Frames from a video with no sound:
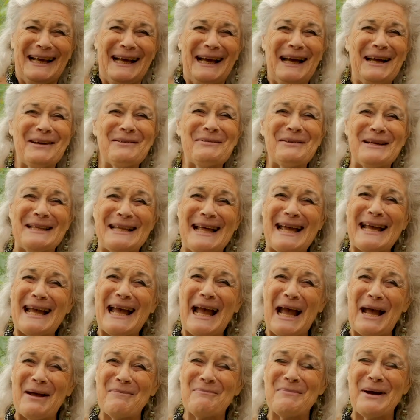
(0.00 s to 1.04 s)
And when they
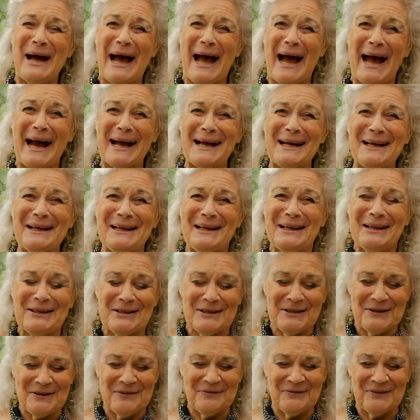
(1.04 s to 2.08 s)
came back
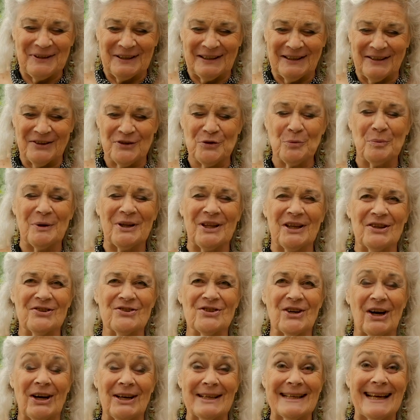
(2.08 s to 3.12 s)
to the village, when it
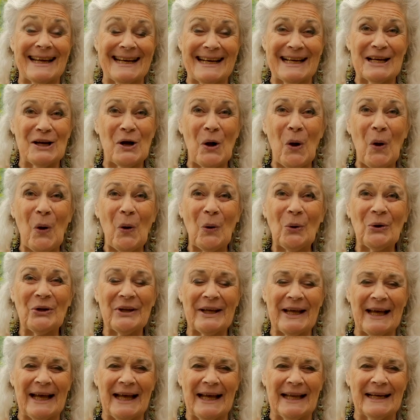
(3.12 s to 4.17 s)
started getting cold
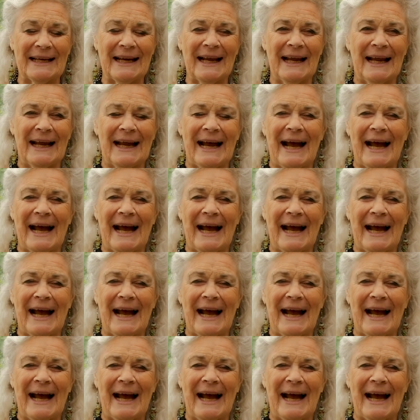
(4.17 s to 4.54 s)
again,